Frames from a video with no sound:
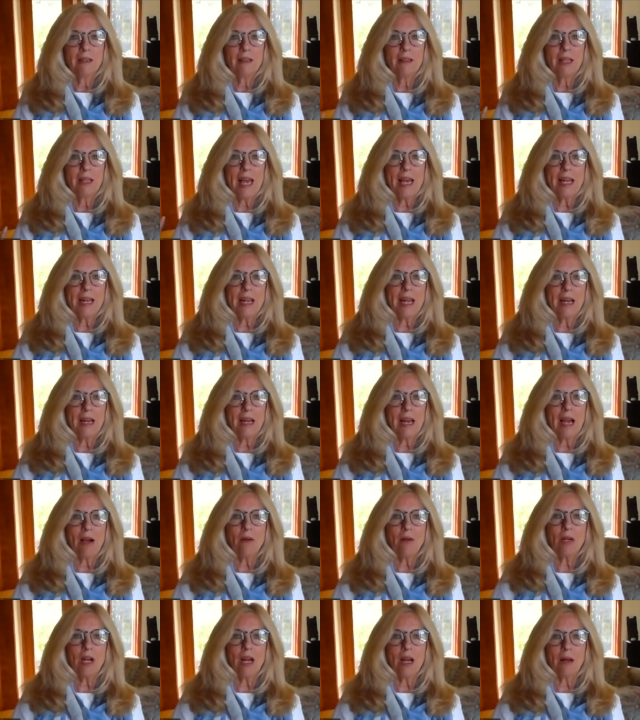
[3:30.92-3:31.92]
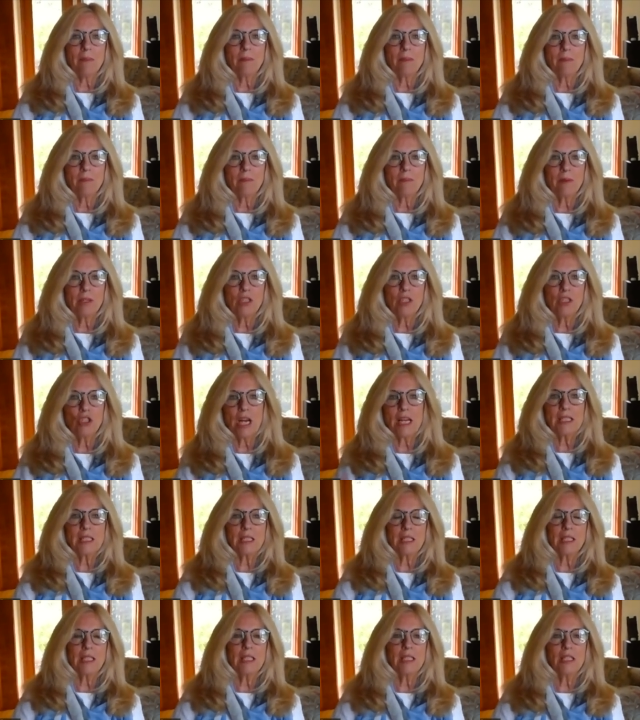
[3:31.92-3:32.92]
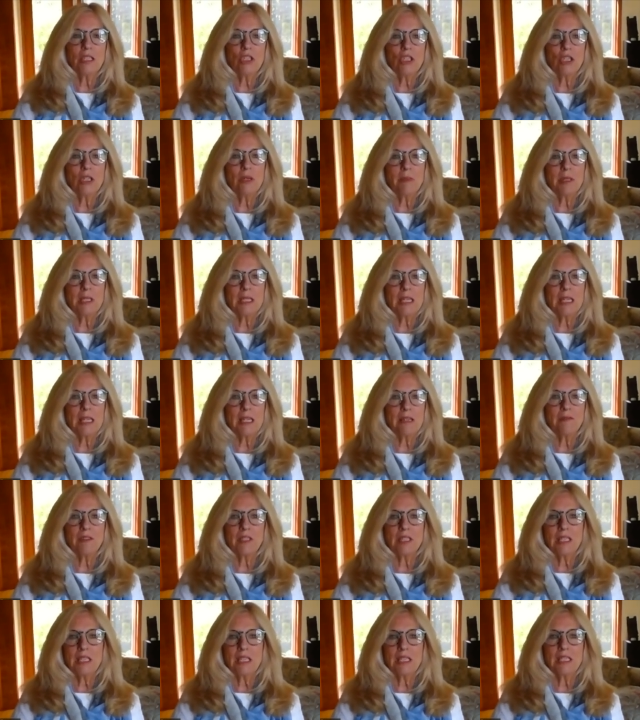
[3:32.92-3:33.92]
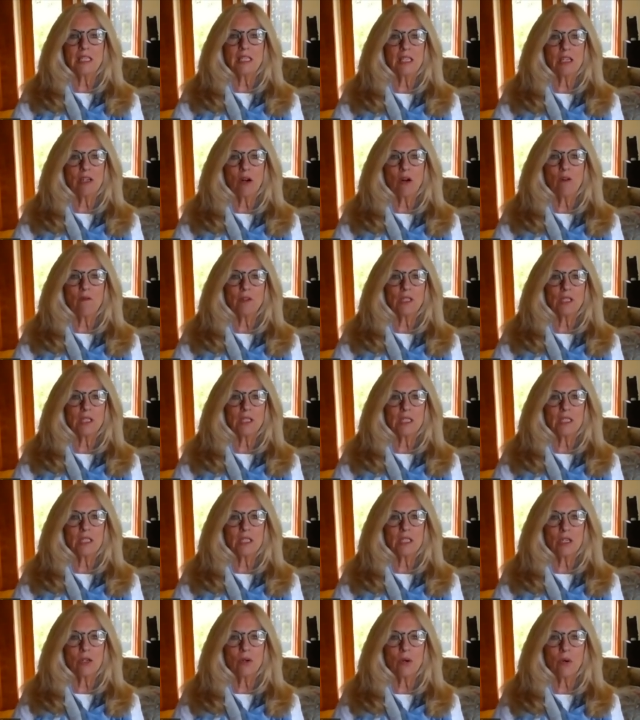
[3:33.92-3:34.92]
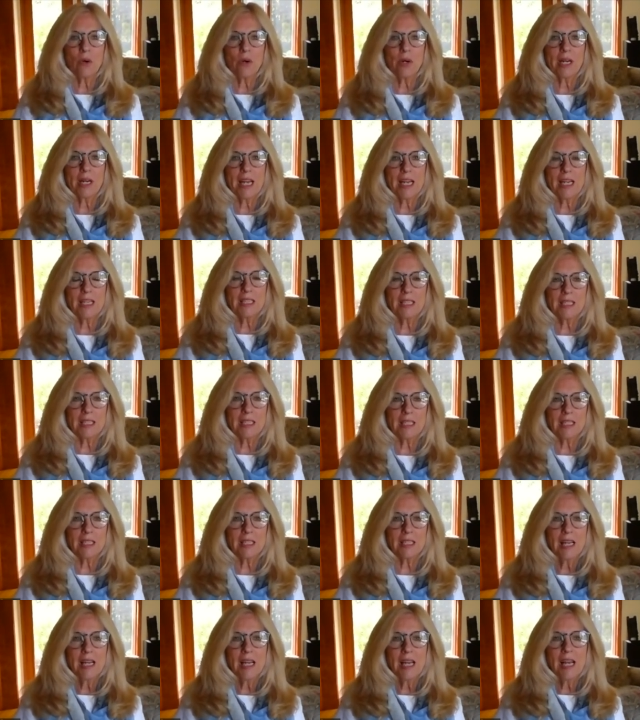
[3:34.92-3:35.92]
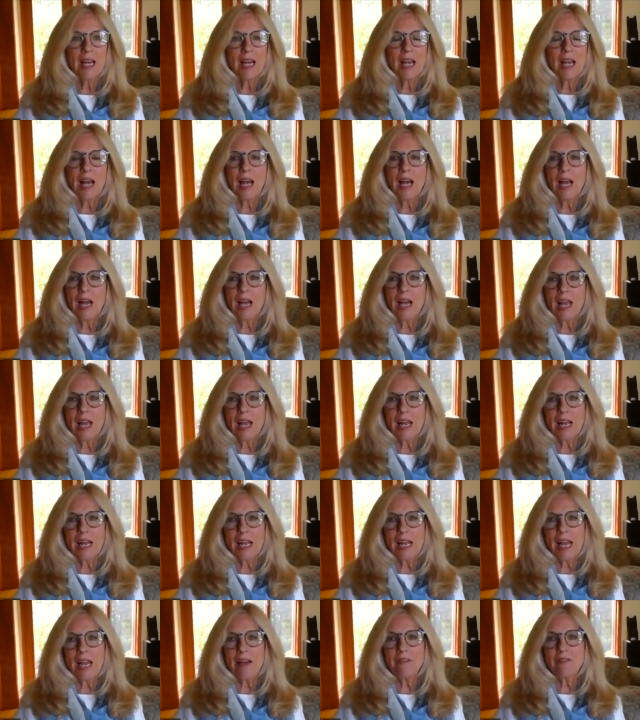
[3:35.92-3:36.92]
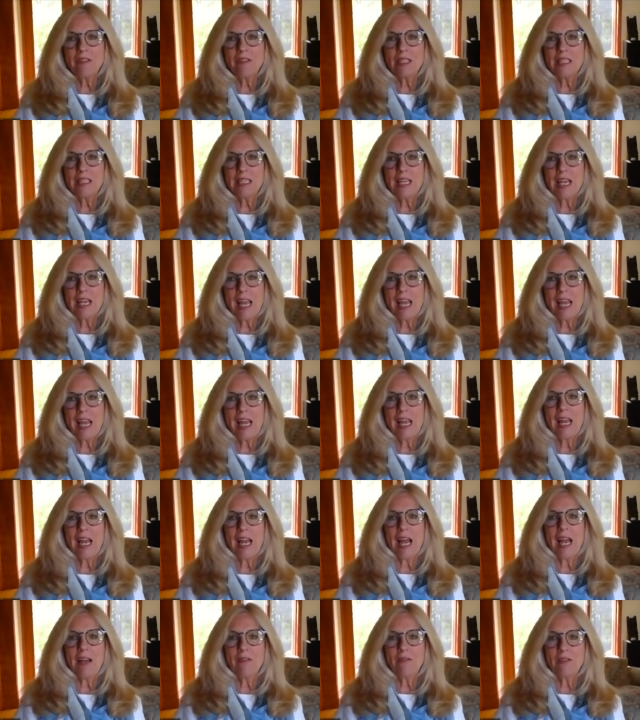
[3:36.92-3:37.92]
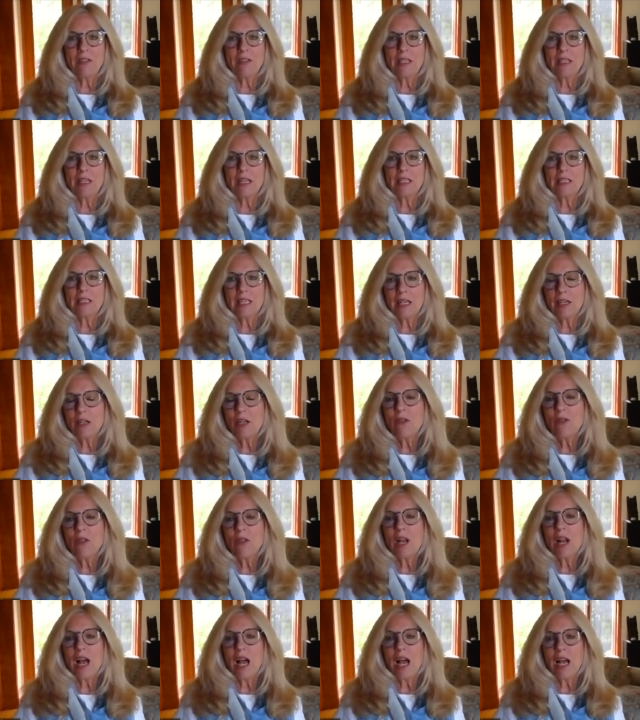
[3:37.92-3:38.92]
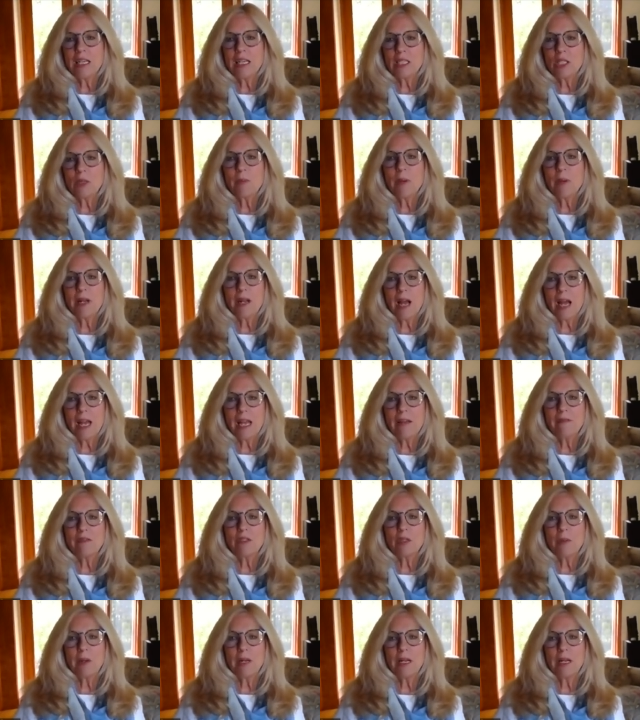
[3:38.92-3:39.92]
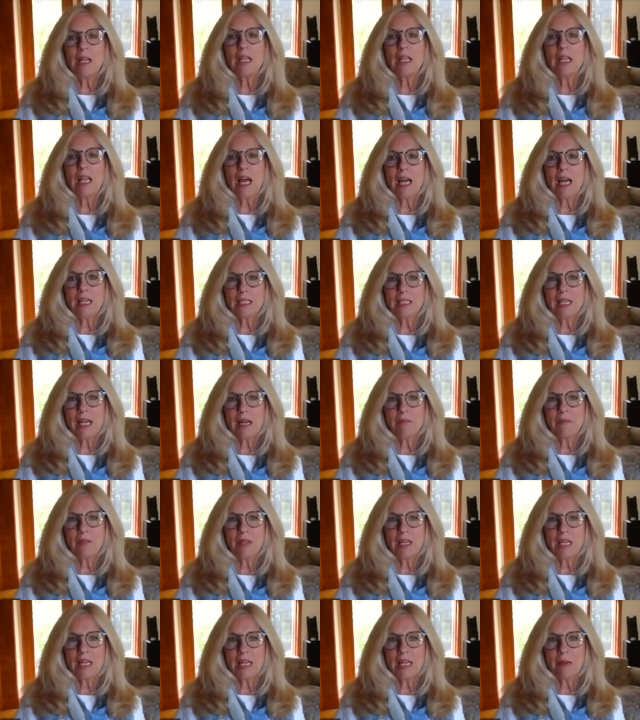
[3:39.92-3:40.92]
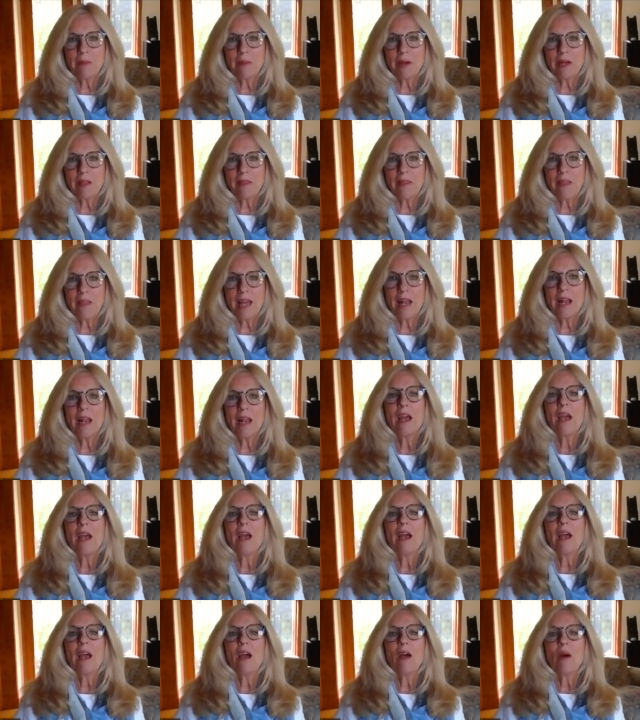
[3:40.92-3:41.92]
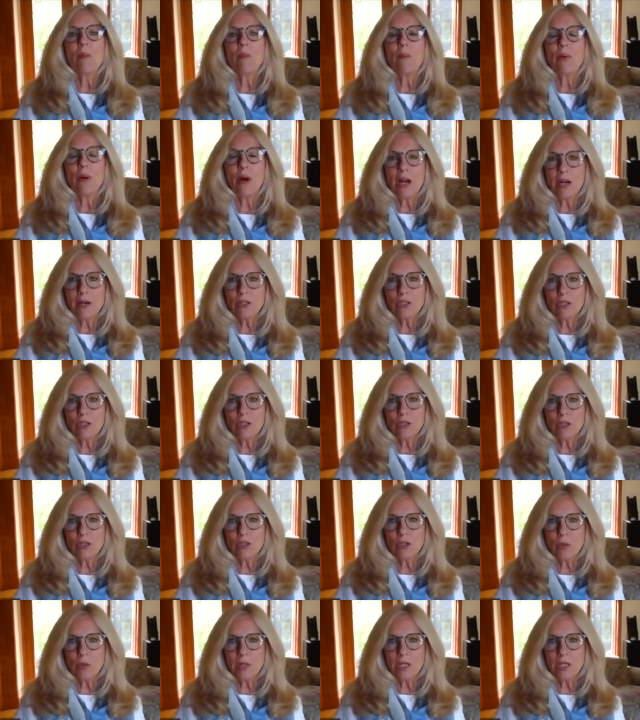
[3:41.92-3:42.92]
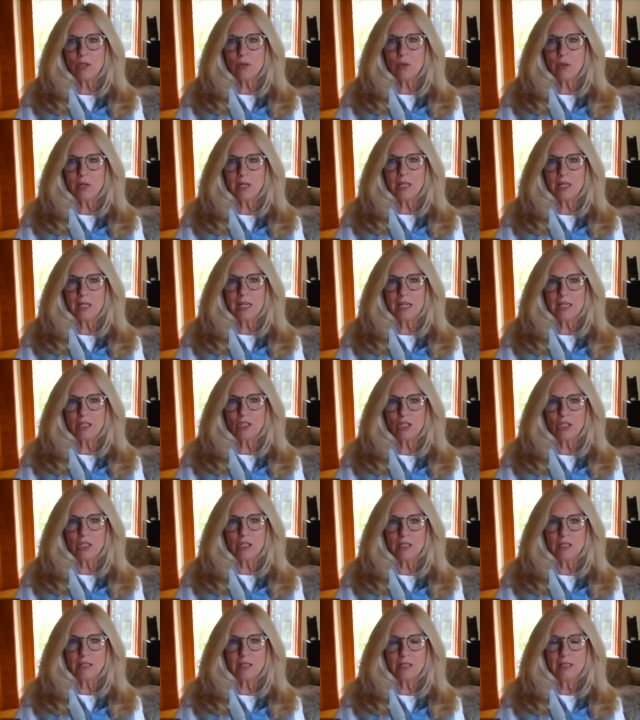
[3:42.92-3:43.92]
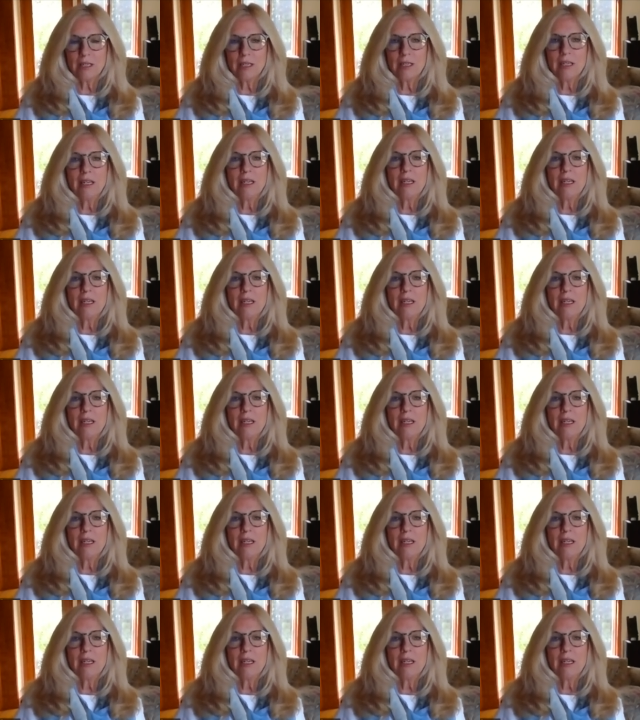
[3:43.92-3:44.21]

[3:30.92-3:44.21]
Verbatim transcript: that outcome rejects the legitimacy of 60 over 60 court cases uh, and i have to say i have to tell you that i spent i have spent a lot of time thinking about that prior to the 2020 election